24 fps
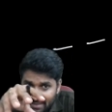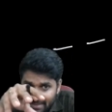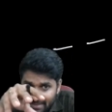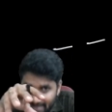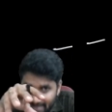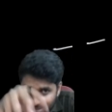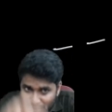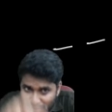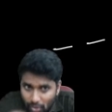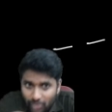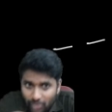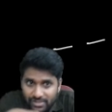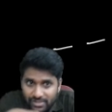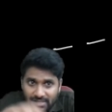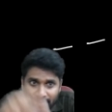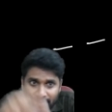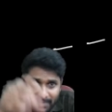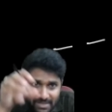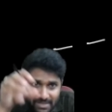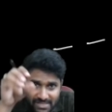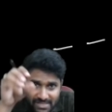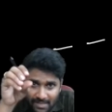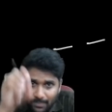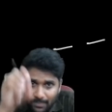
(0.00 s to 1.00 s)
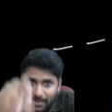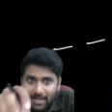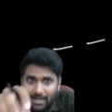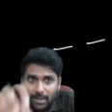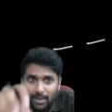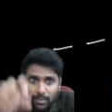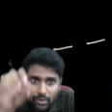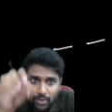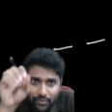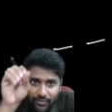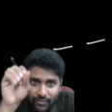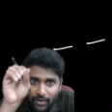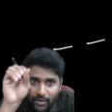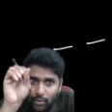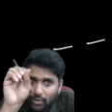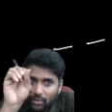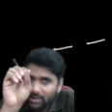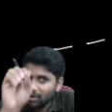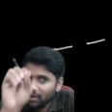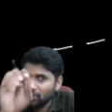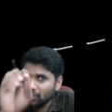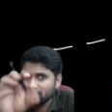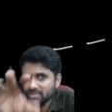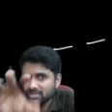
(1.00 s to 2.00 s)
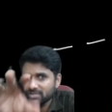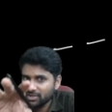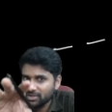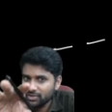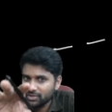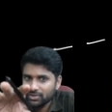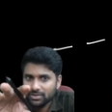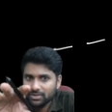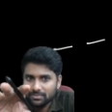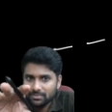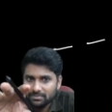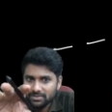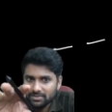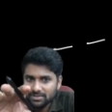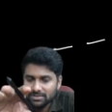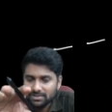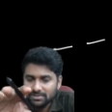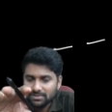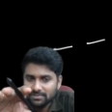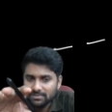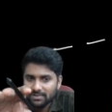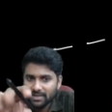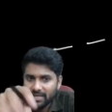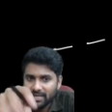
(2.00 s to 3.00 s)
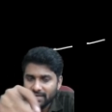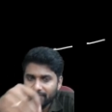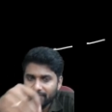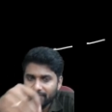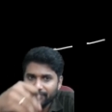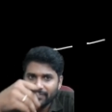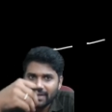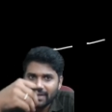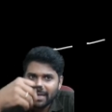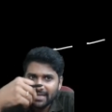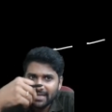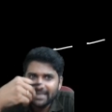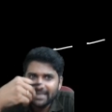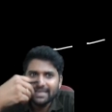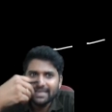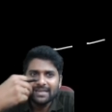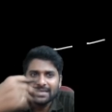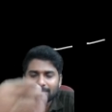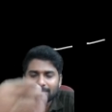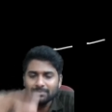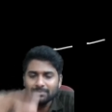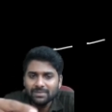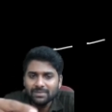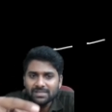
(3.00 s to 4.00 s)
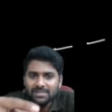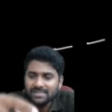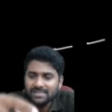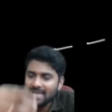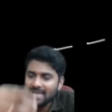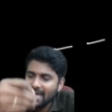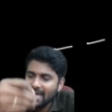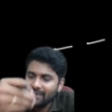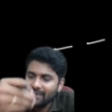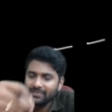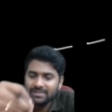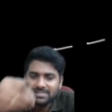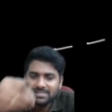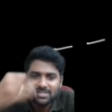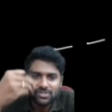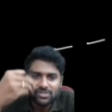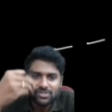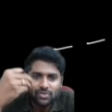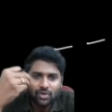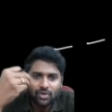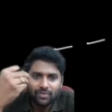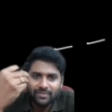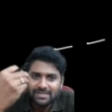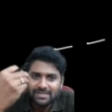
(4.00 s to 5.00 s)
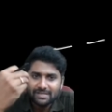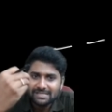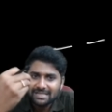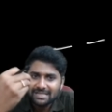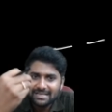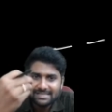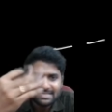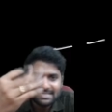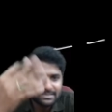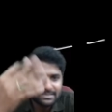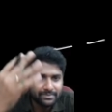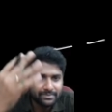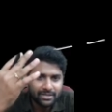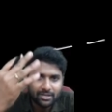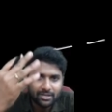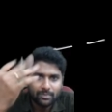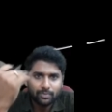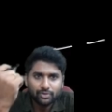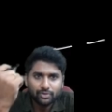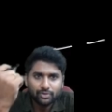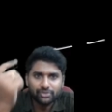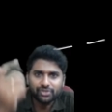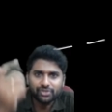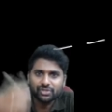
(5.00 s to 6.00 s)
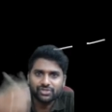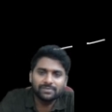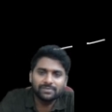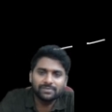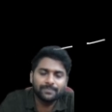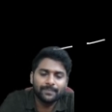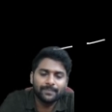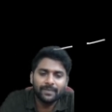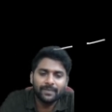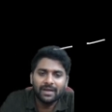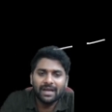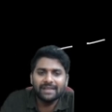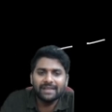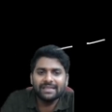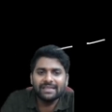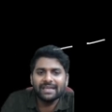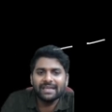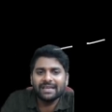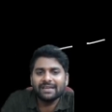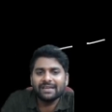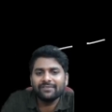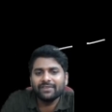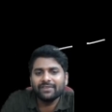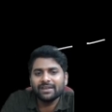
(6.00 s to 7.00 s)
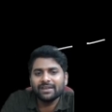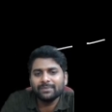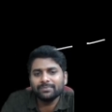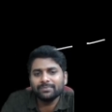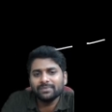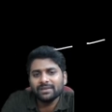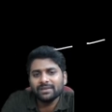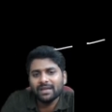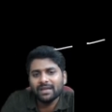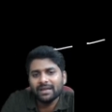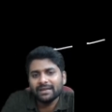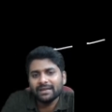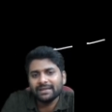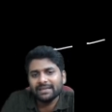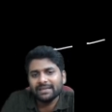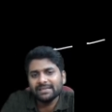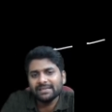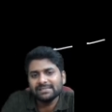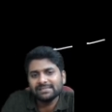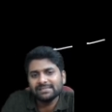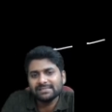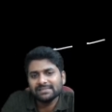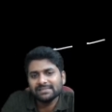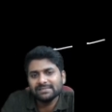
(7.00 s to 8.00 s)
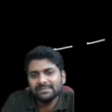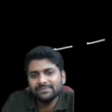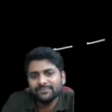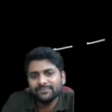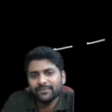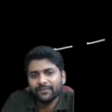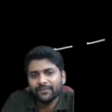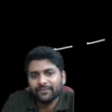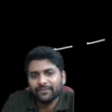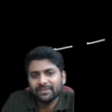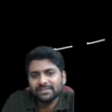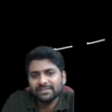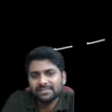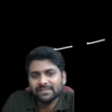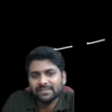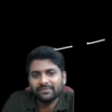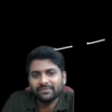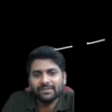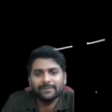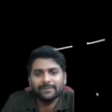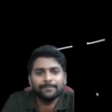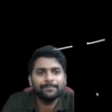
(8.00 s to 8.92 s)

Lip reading: this concept is applicable for only consecutive numbers. If any numbers, average is always lies in middle position. And they given it is 57.